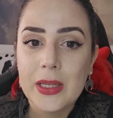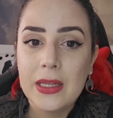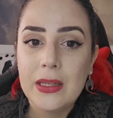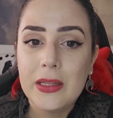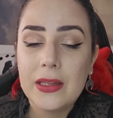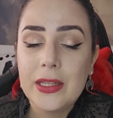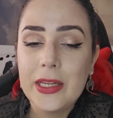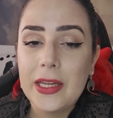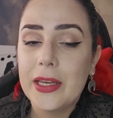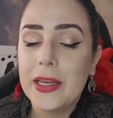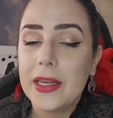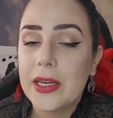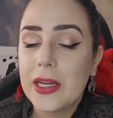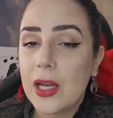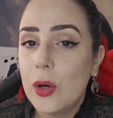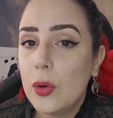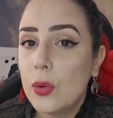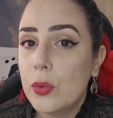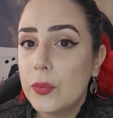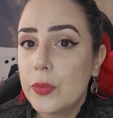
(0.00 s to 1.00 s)

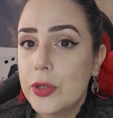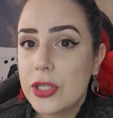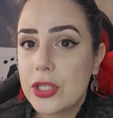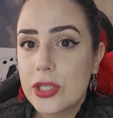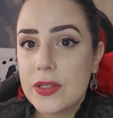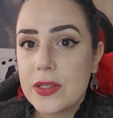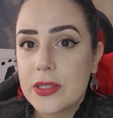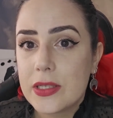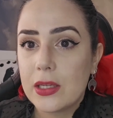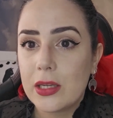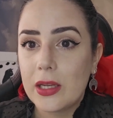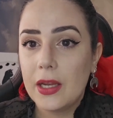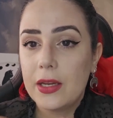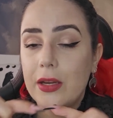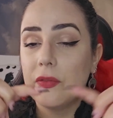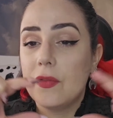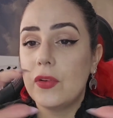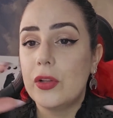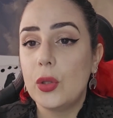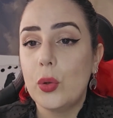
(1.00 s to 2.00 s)
lingueirão, which is a kind
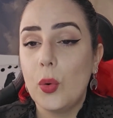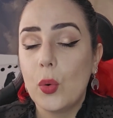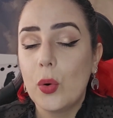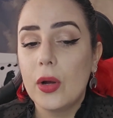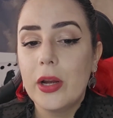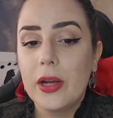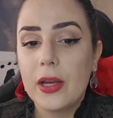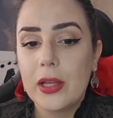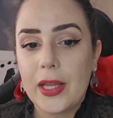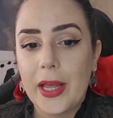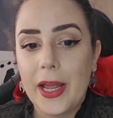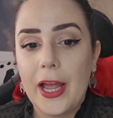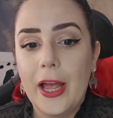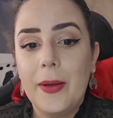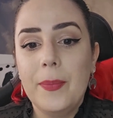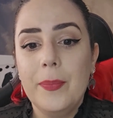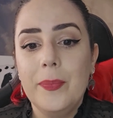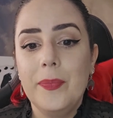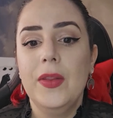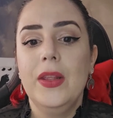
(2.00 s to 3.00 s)
of a long
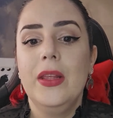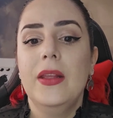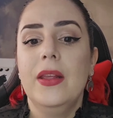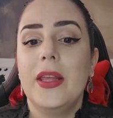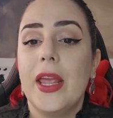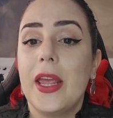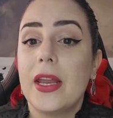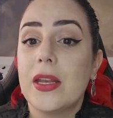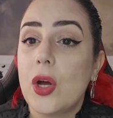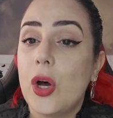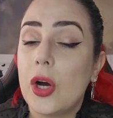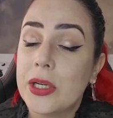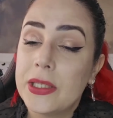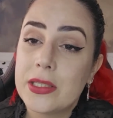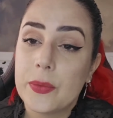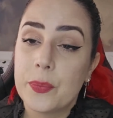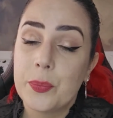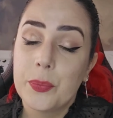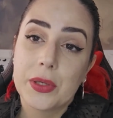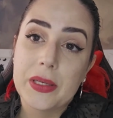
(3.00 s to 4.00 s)
clam, and
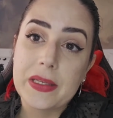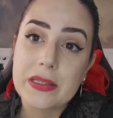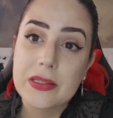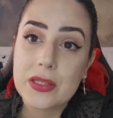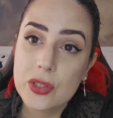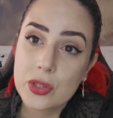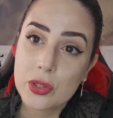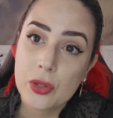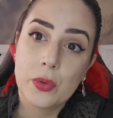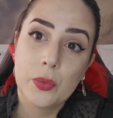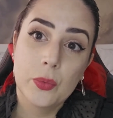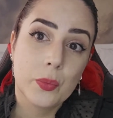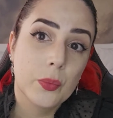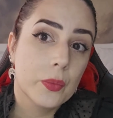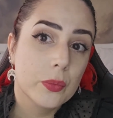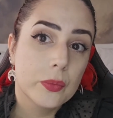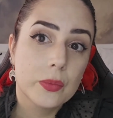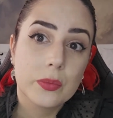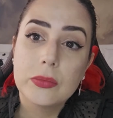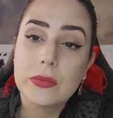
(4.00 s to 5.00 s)
octopus. So
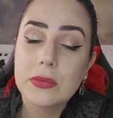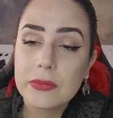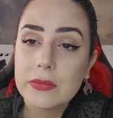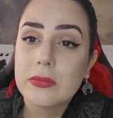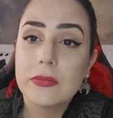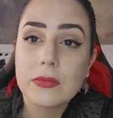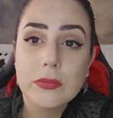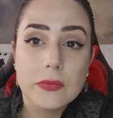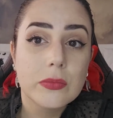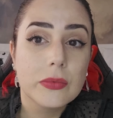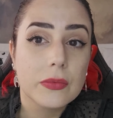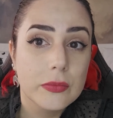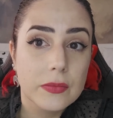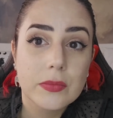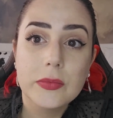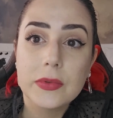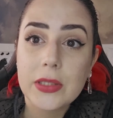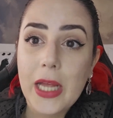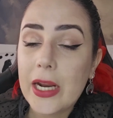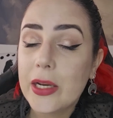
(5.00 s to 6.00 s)

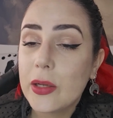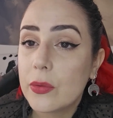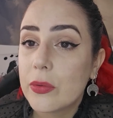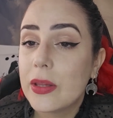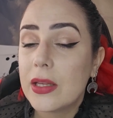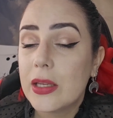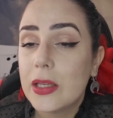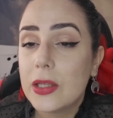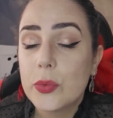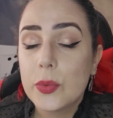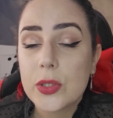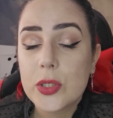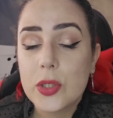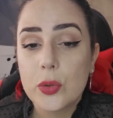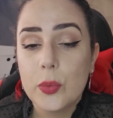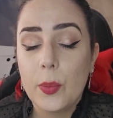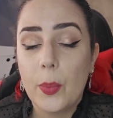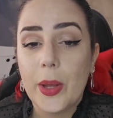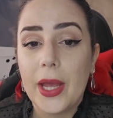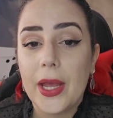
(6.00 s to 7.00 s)
I don't think it was
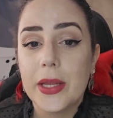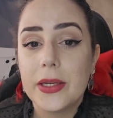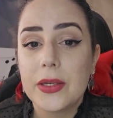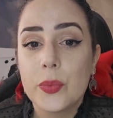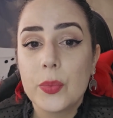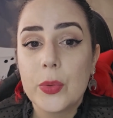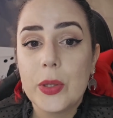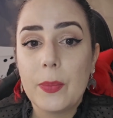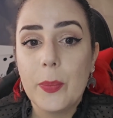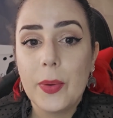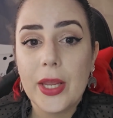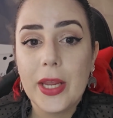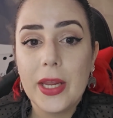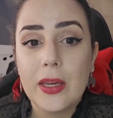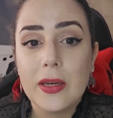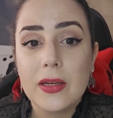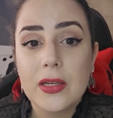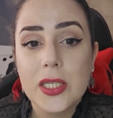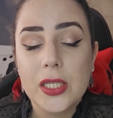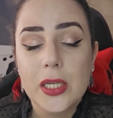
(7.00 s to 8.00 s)
too bad. We
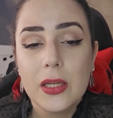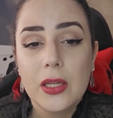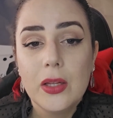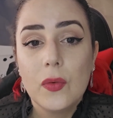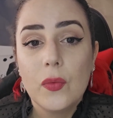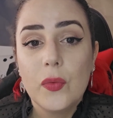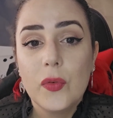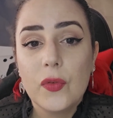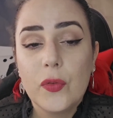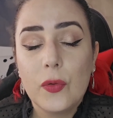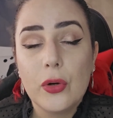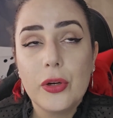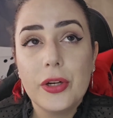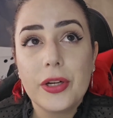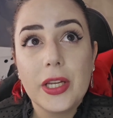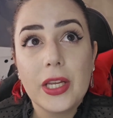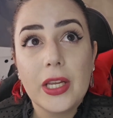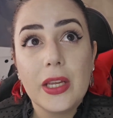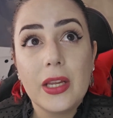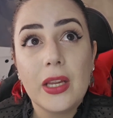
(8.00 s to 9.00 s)
paid
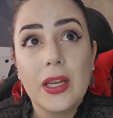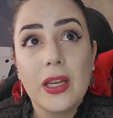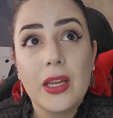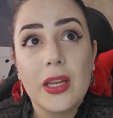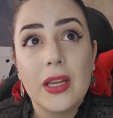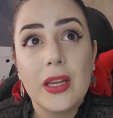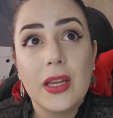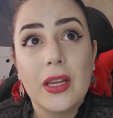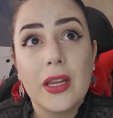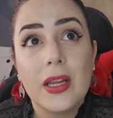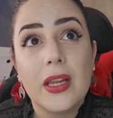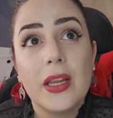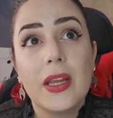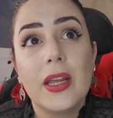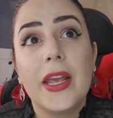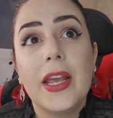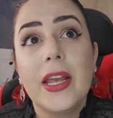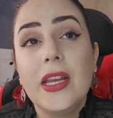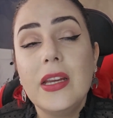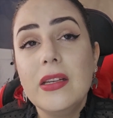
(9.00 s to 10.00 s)

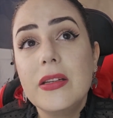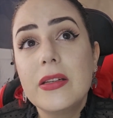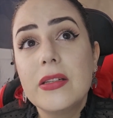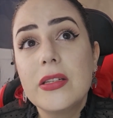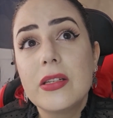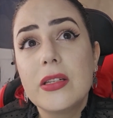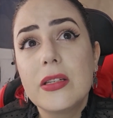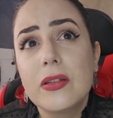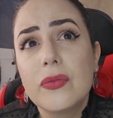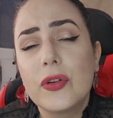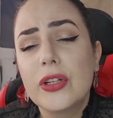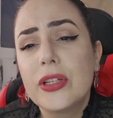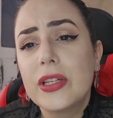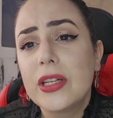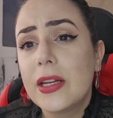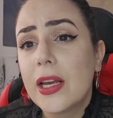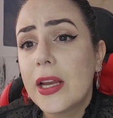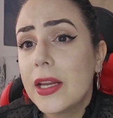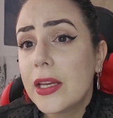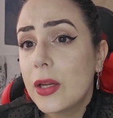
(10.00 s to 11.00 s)

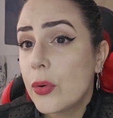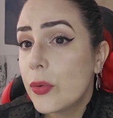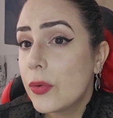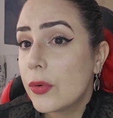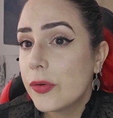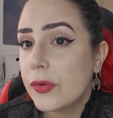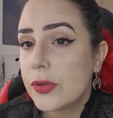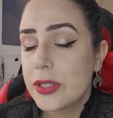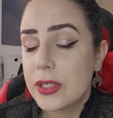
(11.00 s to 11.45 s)
49 euros,